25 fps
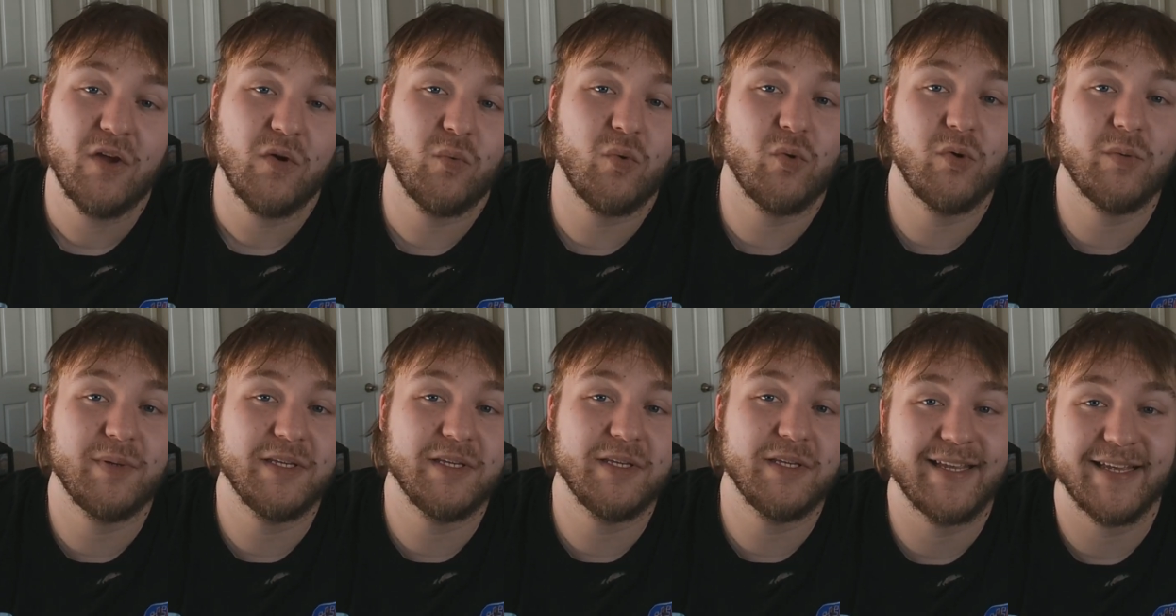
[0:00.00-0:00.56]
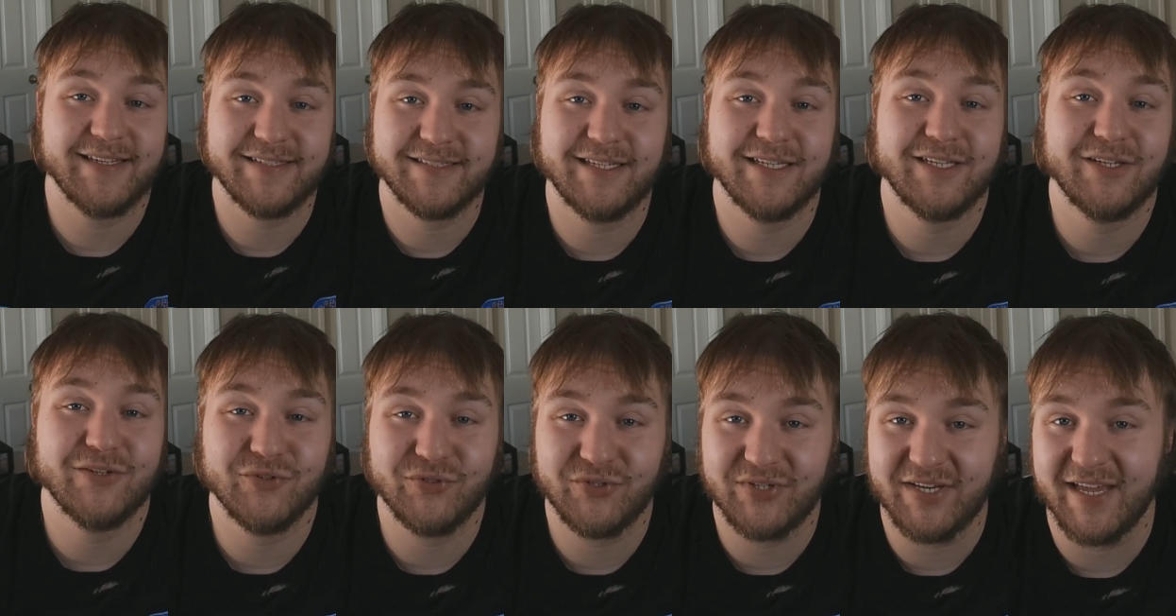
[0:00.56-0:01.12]
We'll be testing
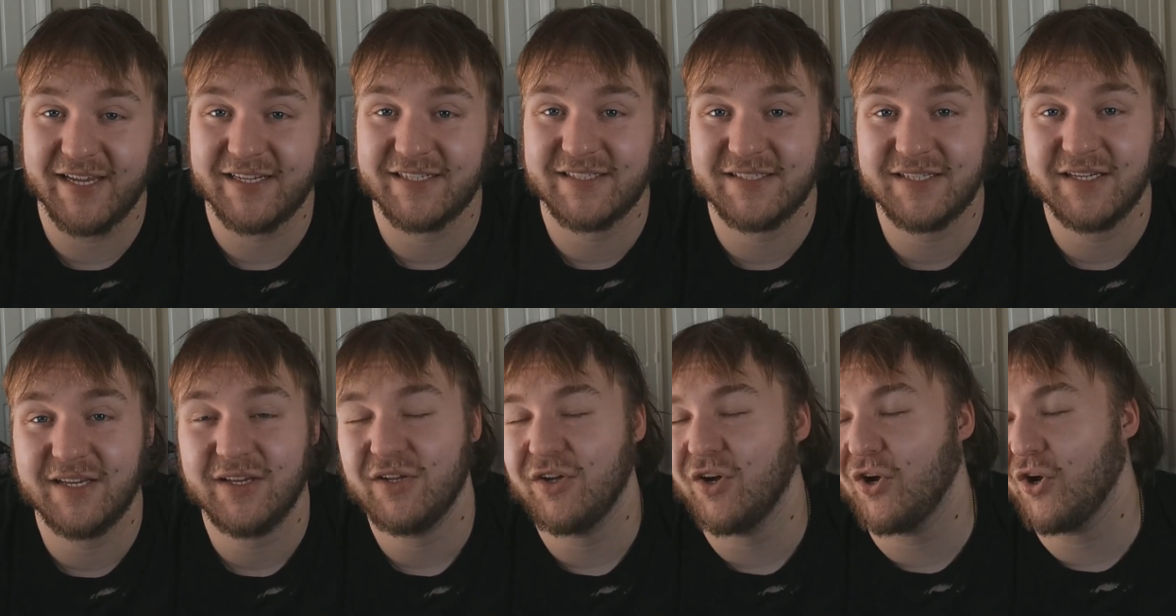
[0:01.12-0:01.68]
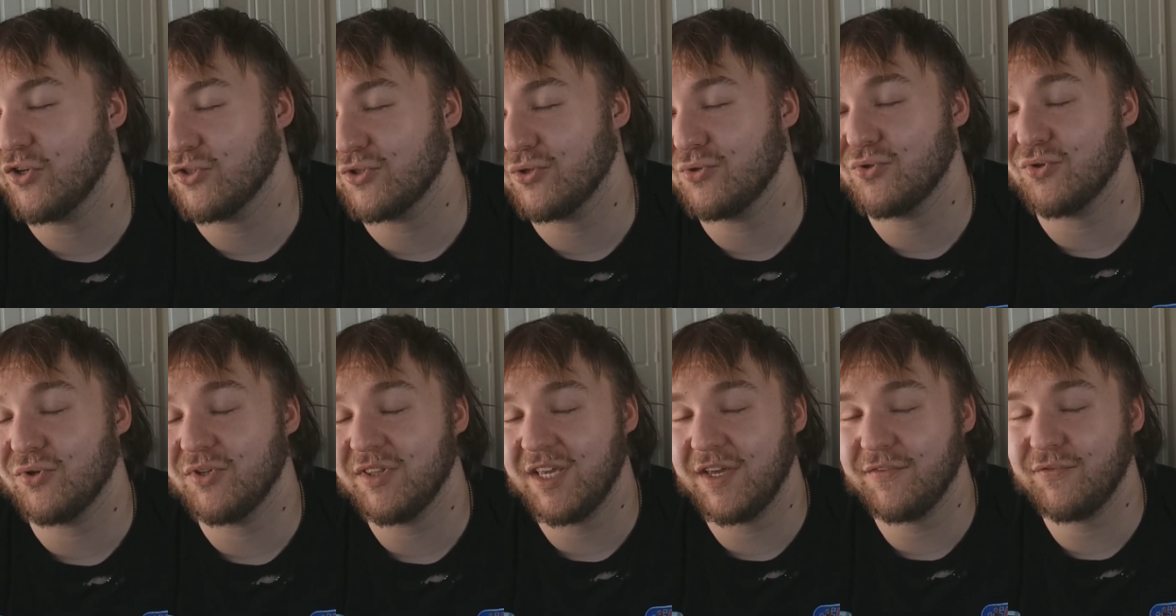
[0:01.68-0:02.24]
your decks. Also
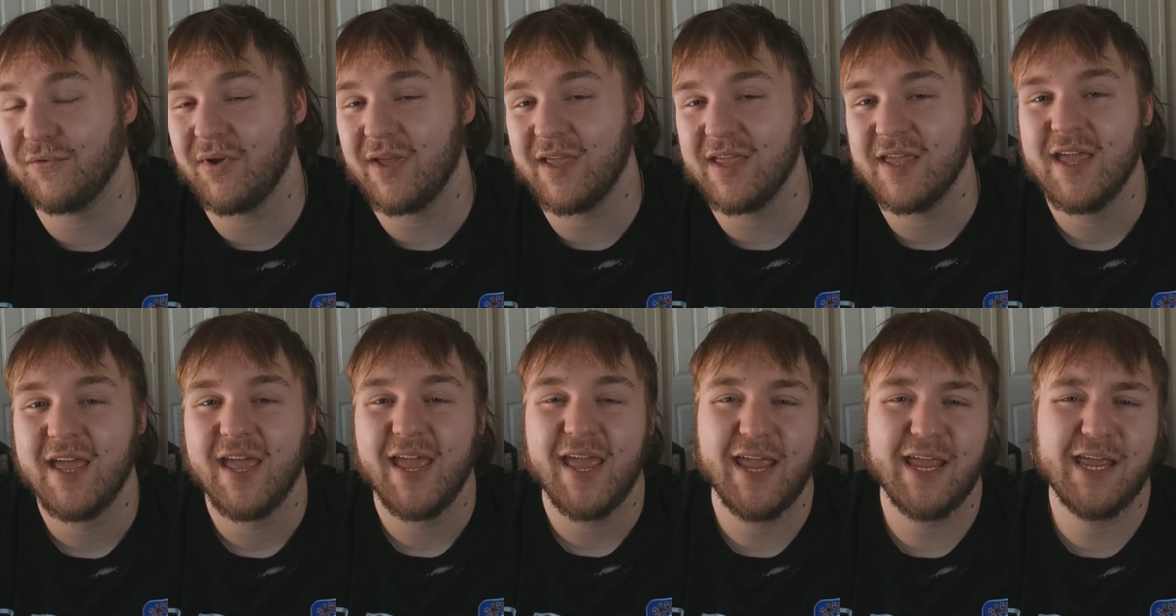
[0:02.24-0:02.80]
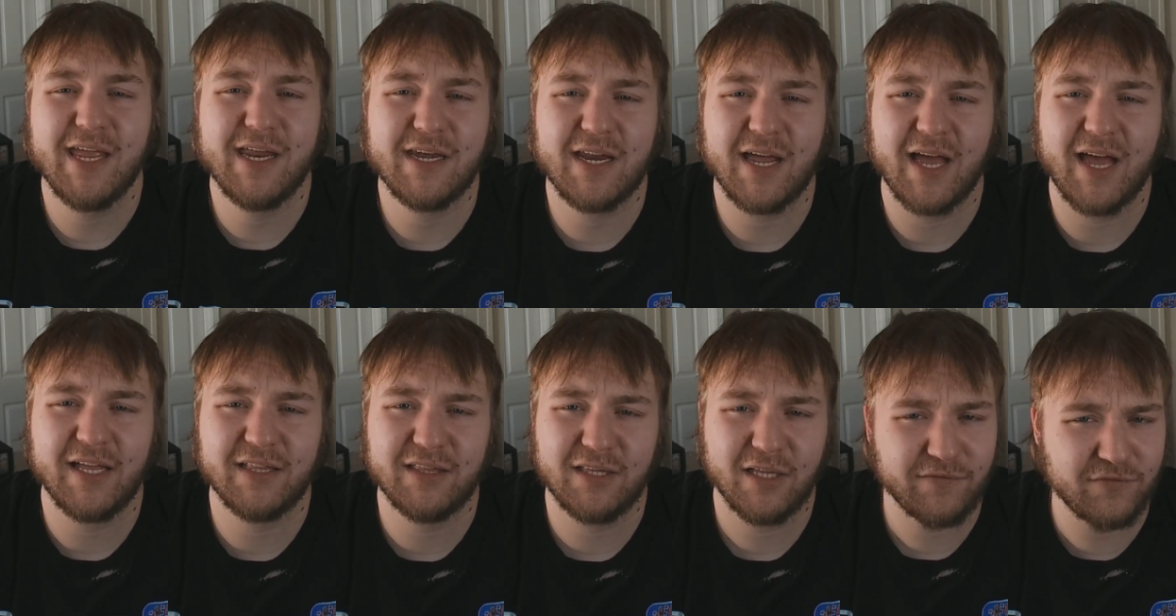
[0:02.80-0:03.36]
join the giveaway, and
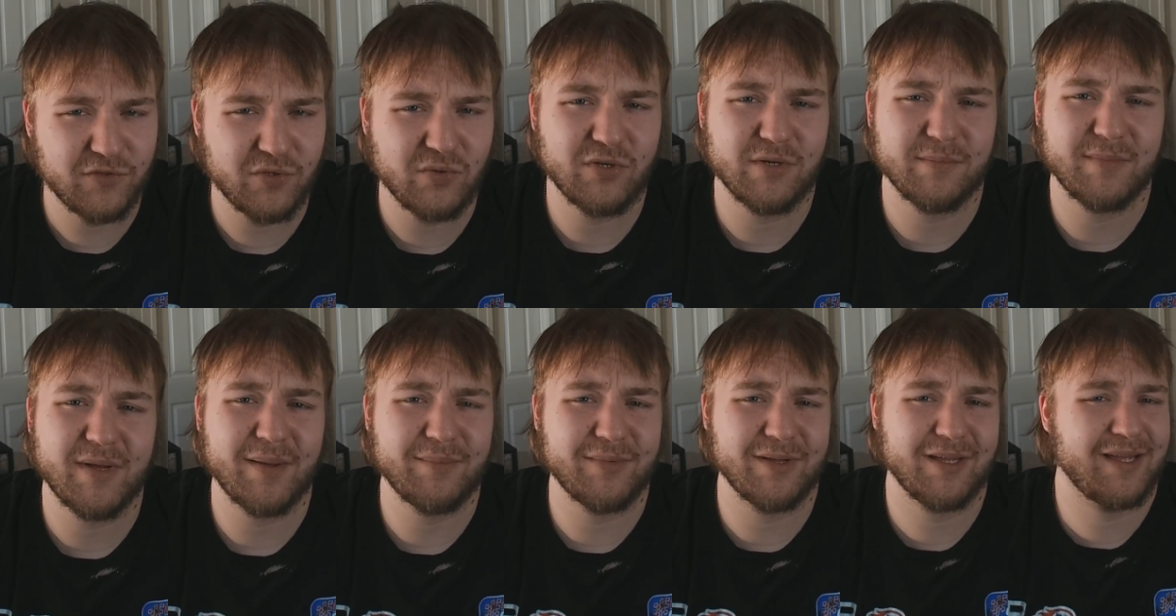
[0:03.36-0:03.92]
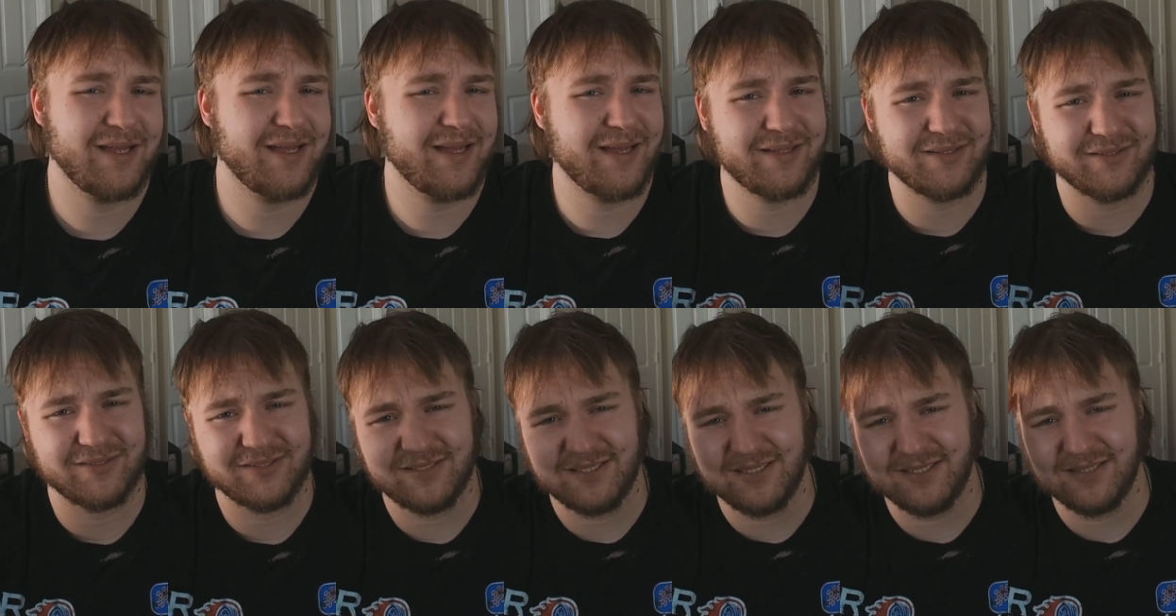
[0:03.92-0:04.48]
I love you and your mama.
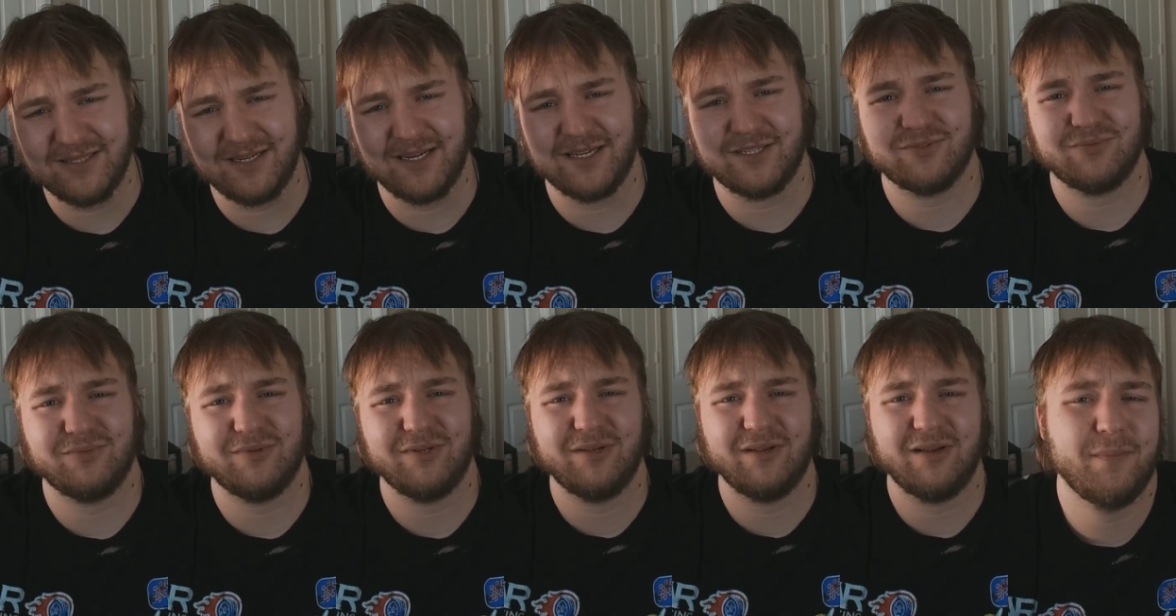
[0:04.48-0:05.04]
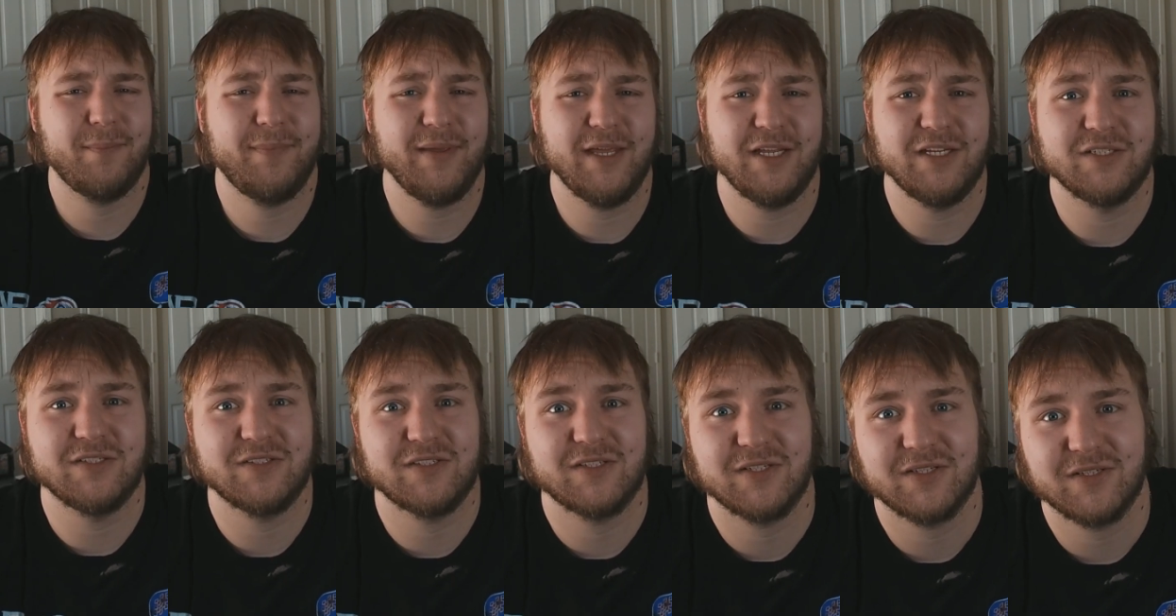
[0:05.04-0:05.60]
I'll see you in the next one.
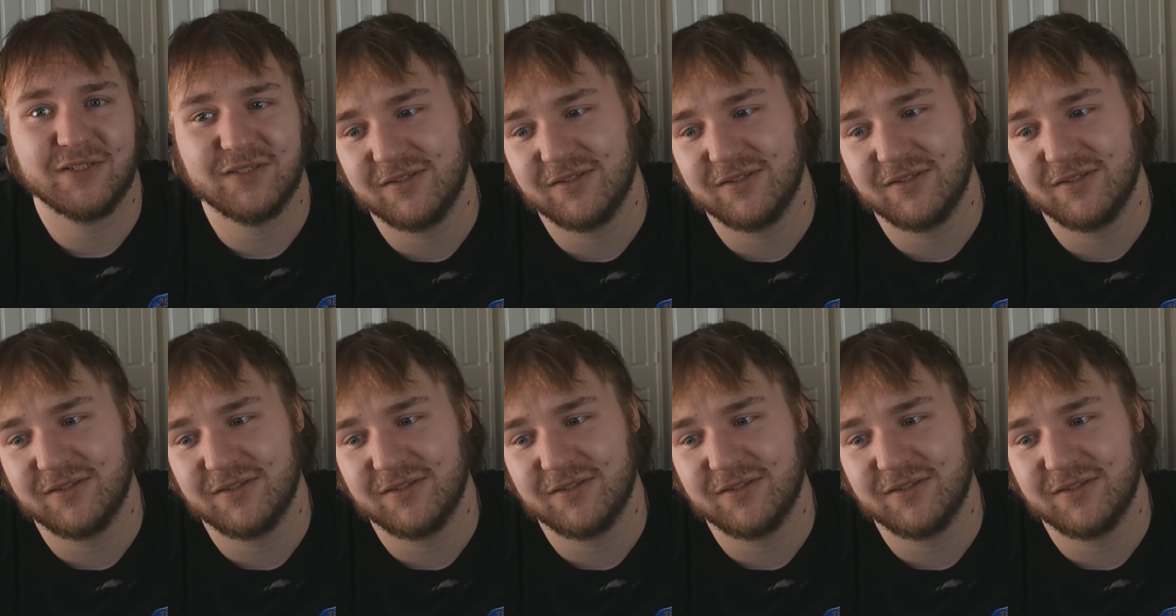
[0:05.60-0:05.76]
Peace.